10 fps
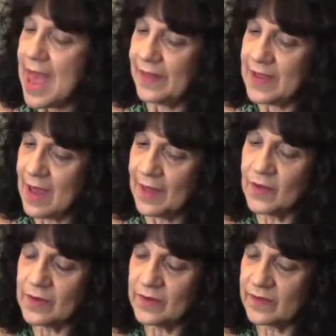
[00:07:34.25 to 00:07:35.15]
And the
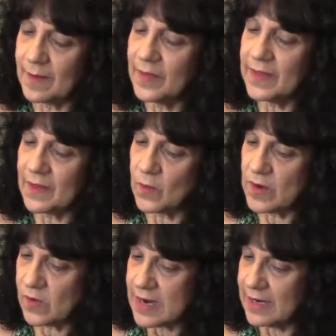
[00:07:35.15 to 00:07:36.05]
other is something that
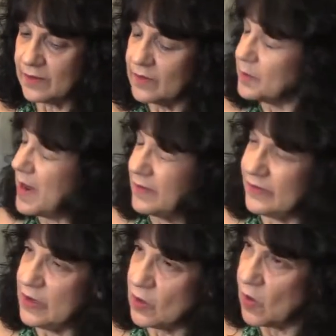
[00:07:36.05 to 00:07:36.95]
we created this
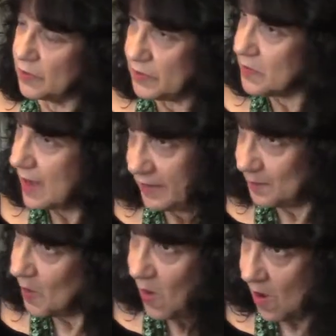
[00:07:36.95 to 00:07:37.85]
past year called
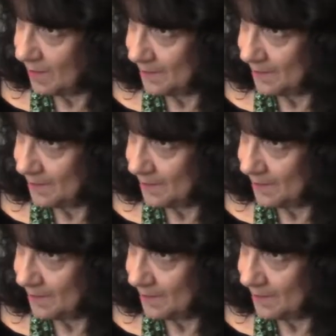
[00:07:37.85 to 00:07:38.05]
United Paw.